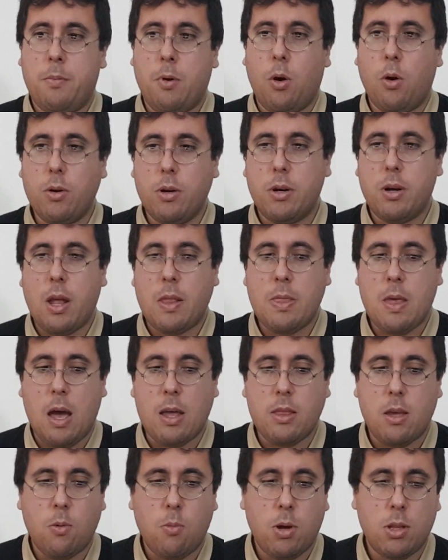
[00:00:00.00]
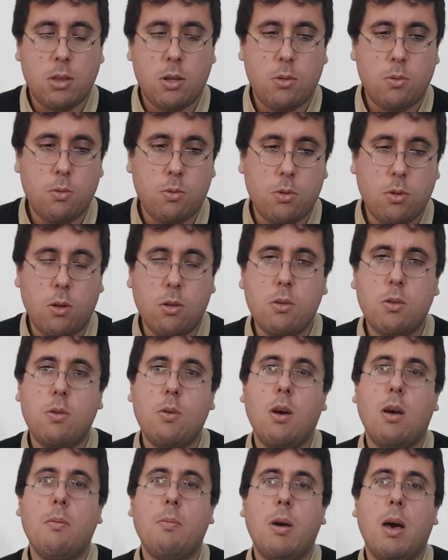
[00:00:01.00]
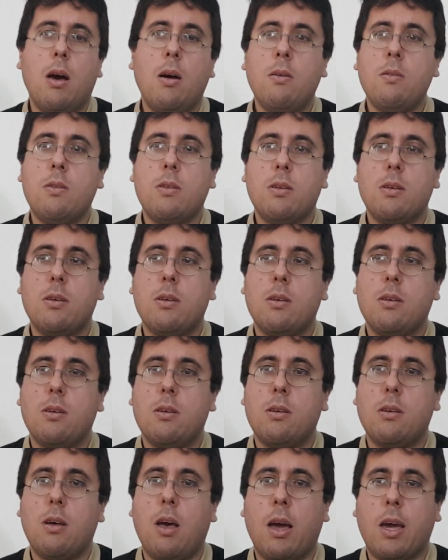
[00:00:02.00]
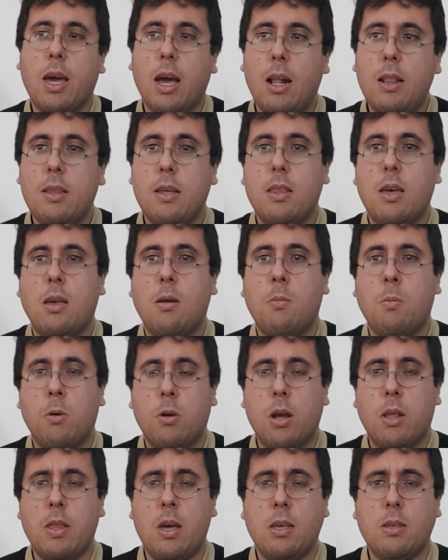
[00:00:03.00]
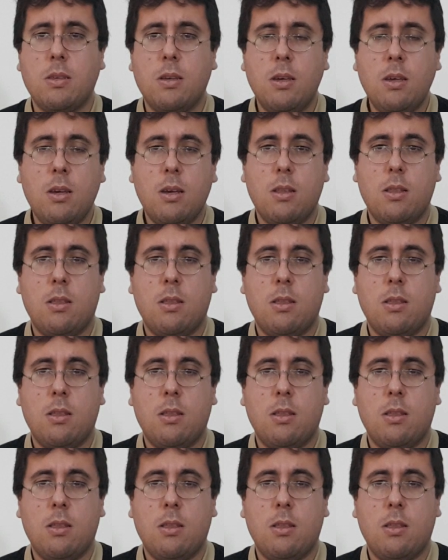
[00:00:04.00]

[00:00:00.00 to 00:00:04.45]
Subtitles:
Other than that, I wanted to talk to you about a call that I am organizing.